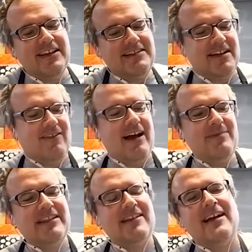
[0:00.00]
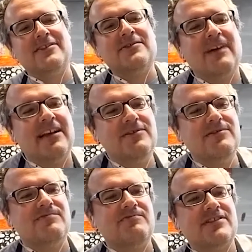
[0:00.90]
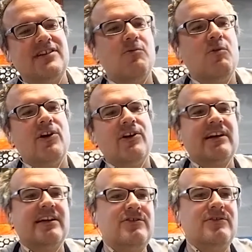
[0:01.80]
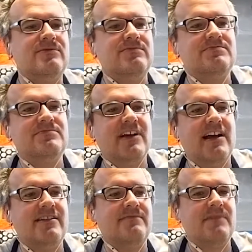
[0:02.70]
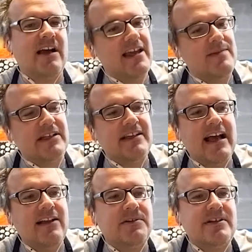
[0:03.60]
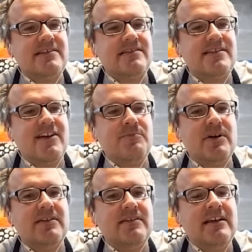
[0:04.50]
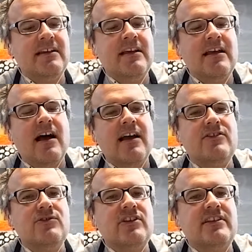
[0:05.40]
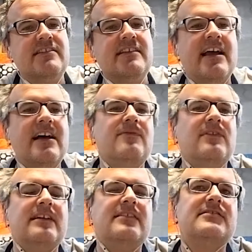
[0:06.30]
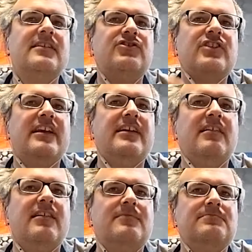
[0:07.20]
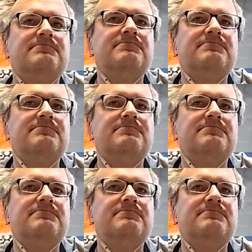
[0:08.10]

so I mean, I do I do sell work. I do I I am in galleries and stuff, but I usually didn't have like such a um